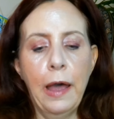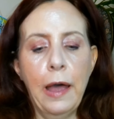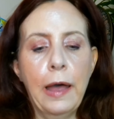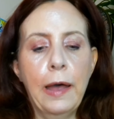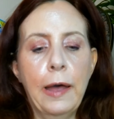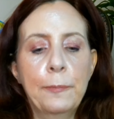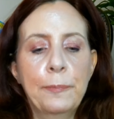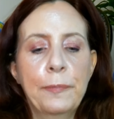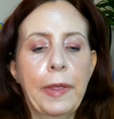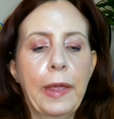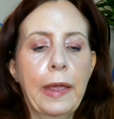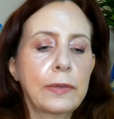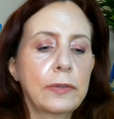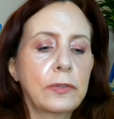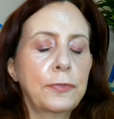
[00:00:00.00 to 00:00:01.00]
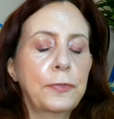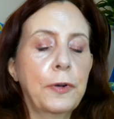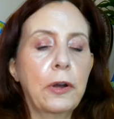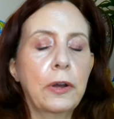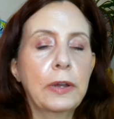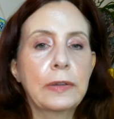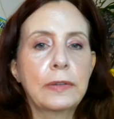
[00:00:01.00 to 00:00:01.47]
Um, as
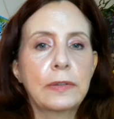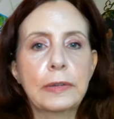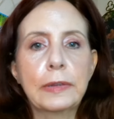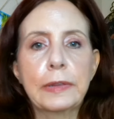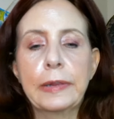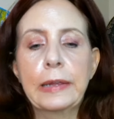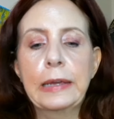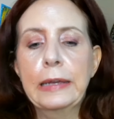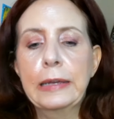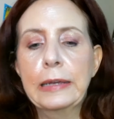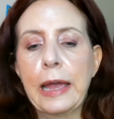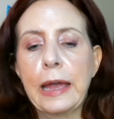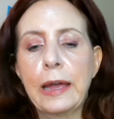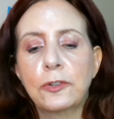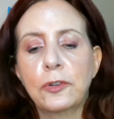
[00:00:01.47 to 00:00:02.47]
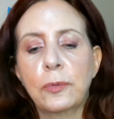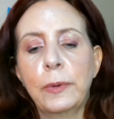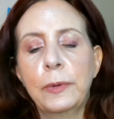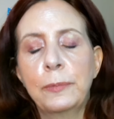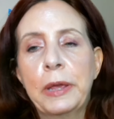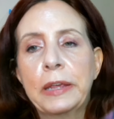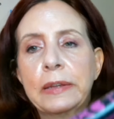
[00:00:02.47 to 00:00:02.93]
far as the
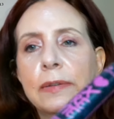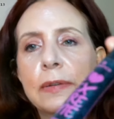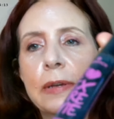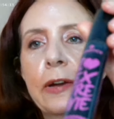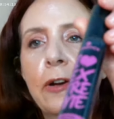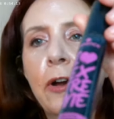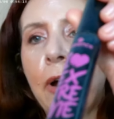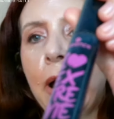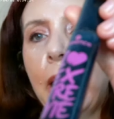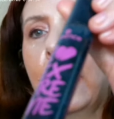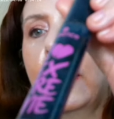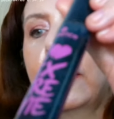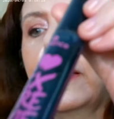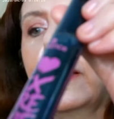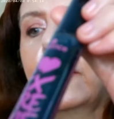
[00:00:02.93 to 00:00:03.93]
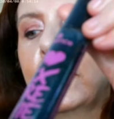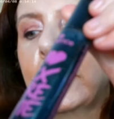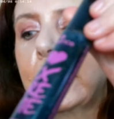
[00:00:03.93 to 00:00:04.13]
actual mascara, I love